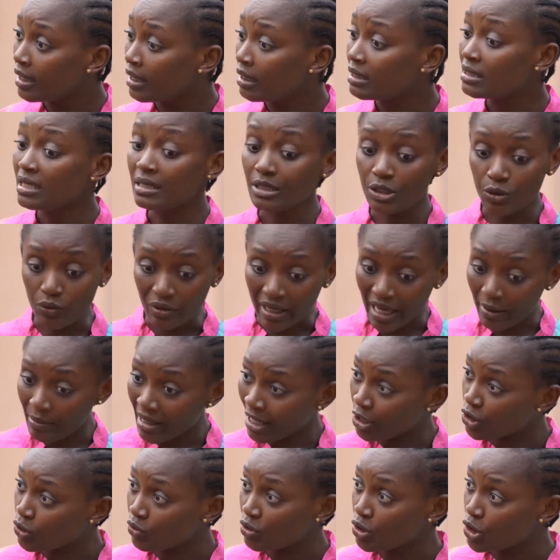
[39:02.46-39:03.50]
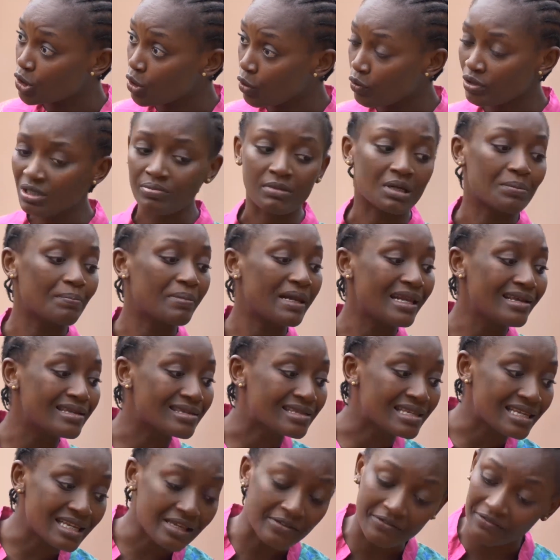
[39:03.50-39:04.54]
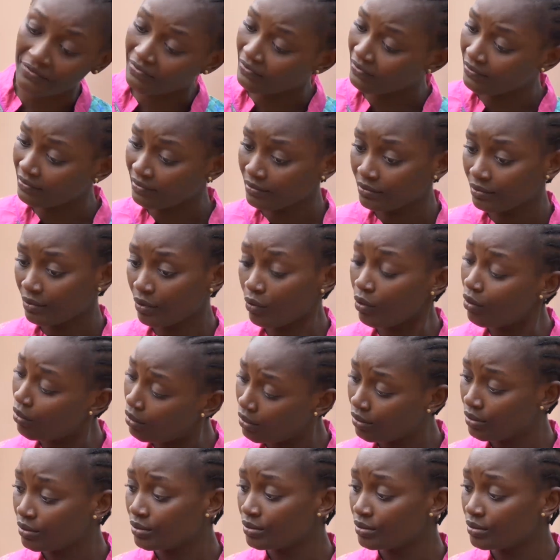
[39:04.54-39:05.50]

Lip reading: Since you came here to insult me, please leave. Oh?